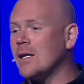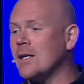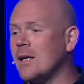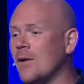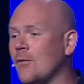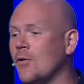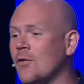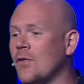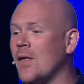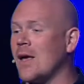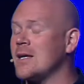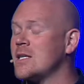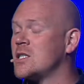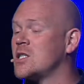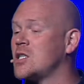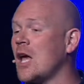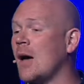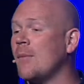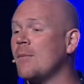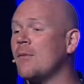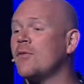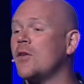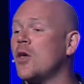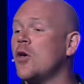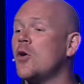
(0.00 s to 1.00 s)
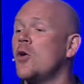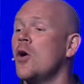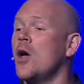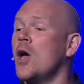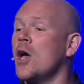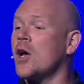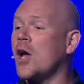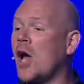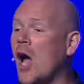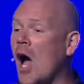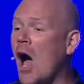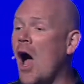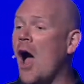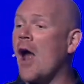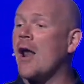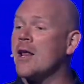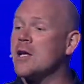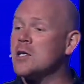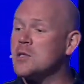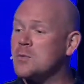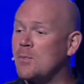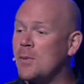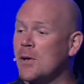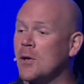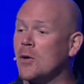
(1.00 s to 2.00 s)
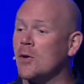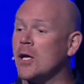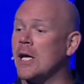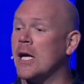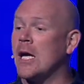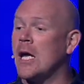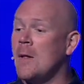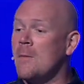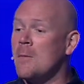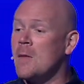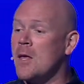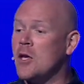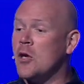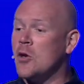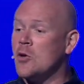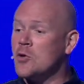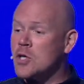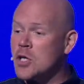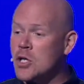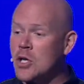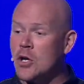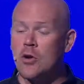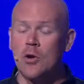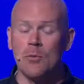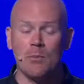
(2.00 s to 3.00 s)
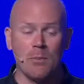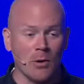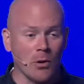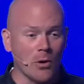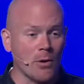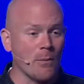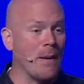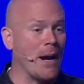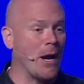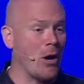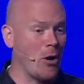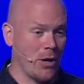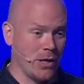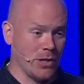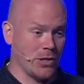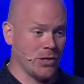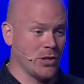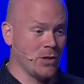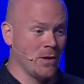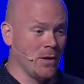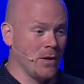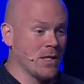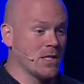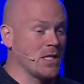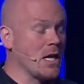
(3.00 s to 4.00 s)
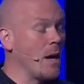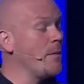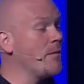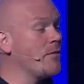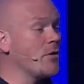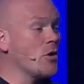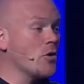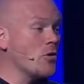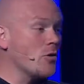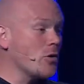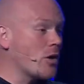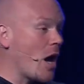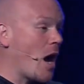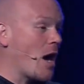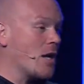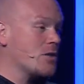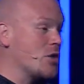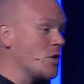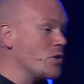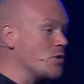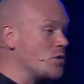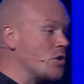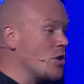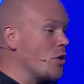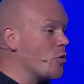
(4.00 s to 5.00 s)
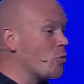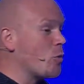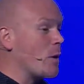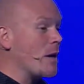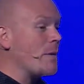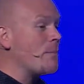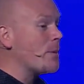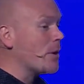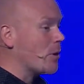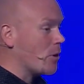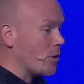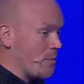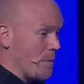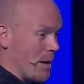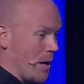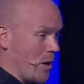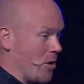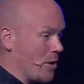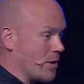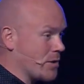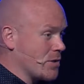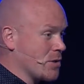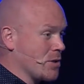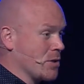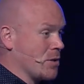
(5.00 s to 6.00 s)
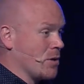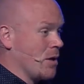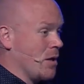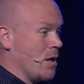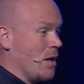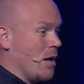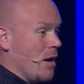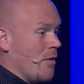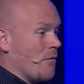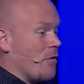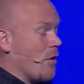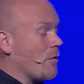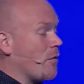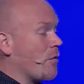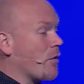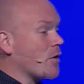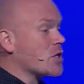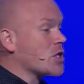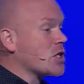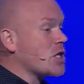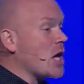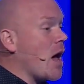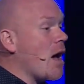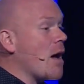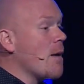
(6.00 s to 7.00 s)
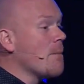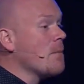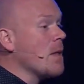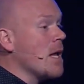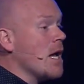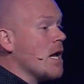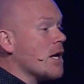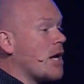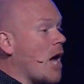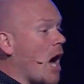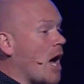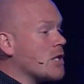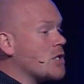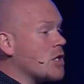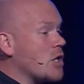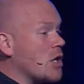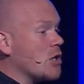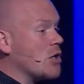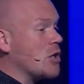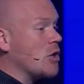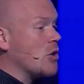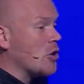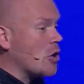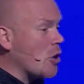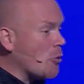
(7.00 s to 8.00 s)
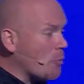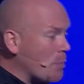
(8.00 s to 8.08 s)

different things. Some of you, God is building, using you to build a marriage. Some of you, God's using you to rebuild a marriage. For, for some, God, you, you're